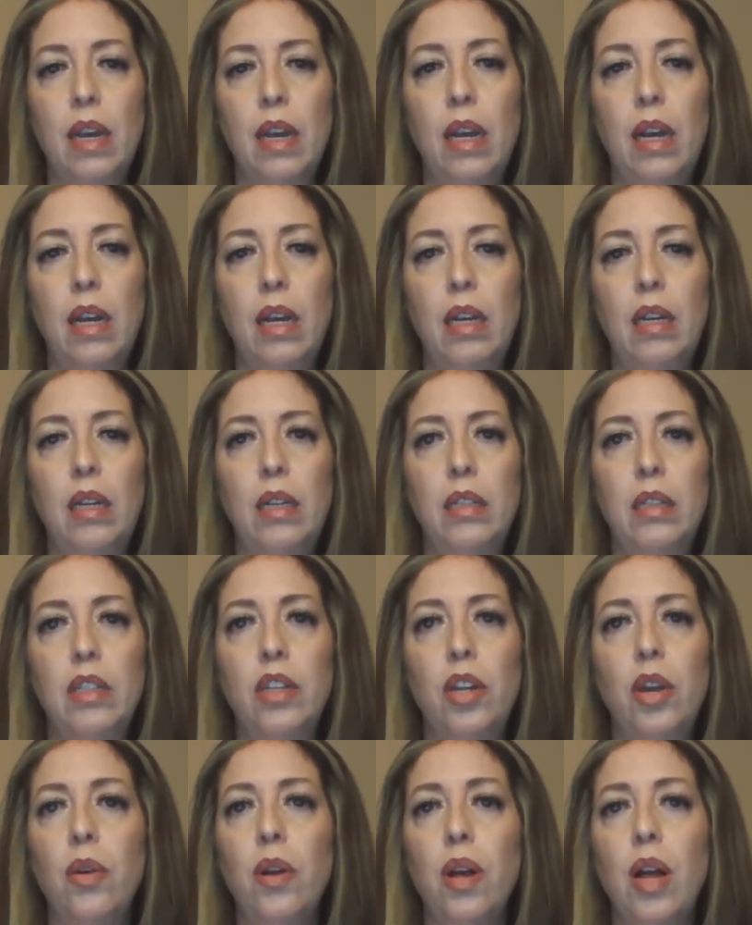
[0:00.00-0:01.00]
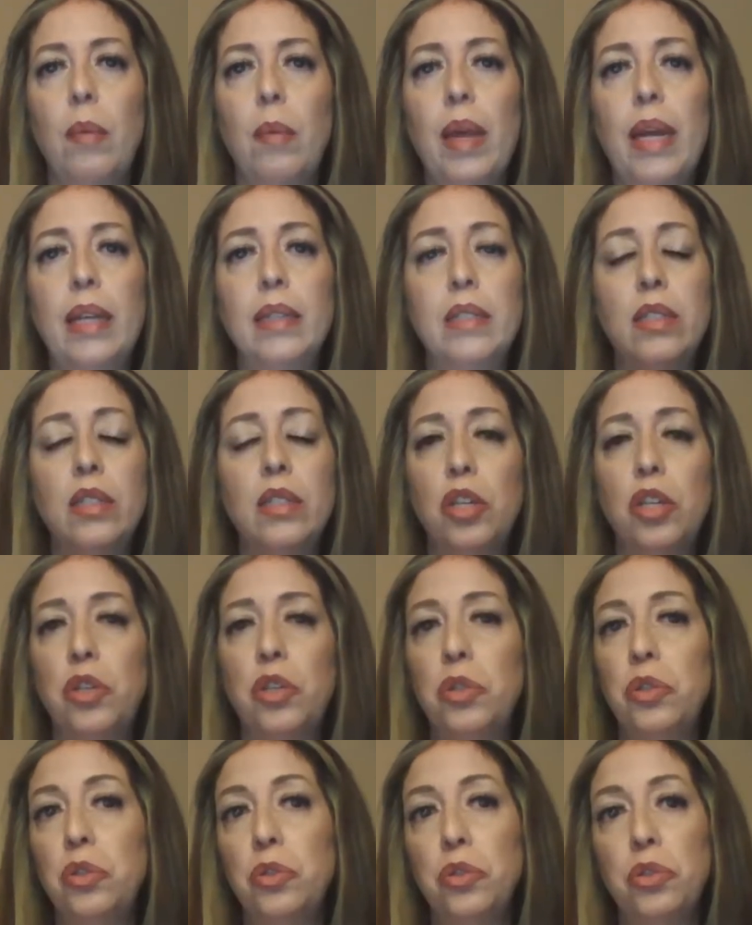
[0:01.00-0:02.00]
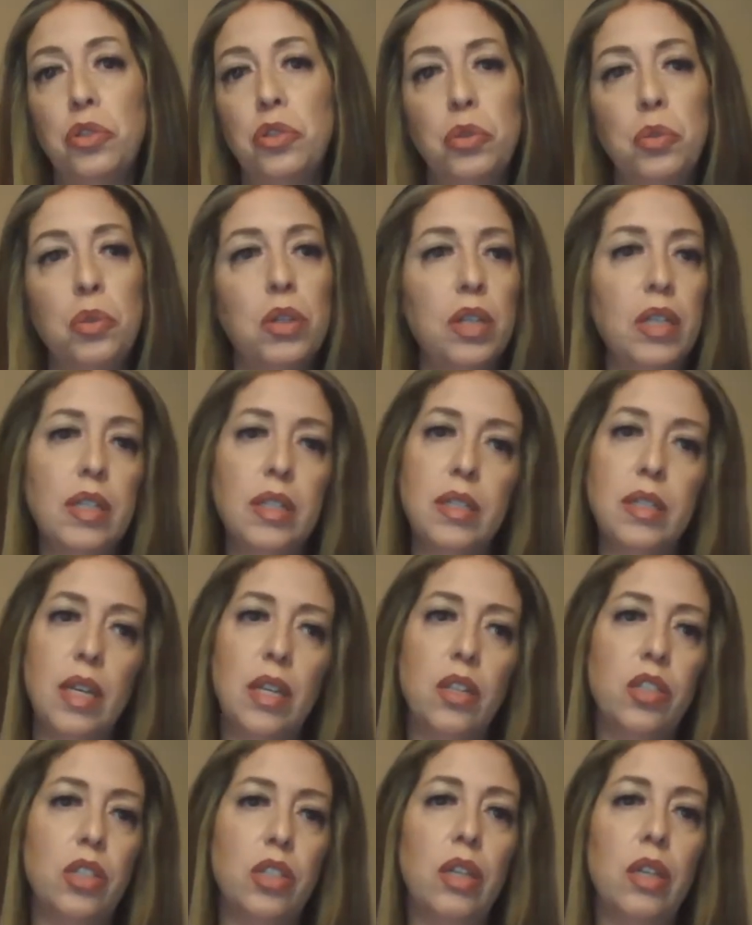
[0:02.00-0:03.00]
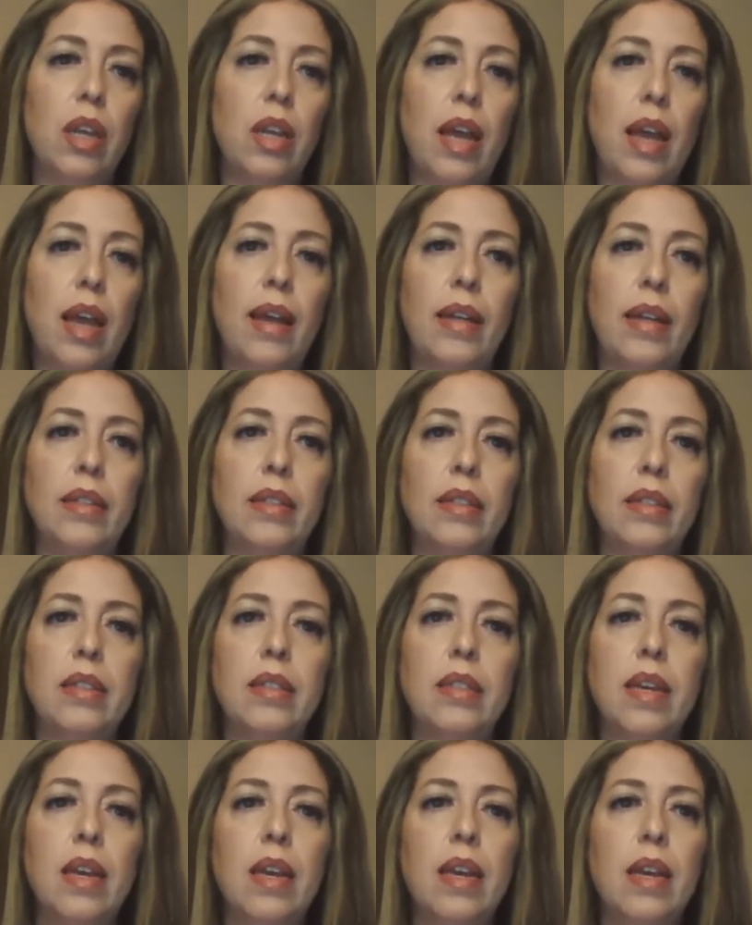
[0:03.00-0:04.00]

Comcast is a huge organization and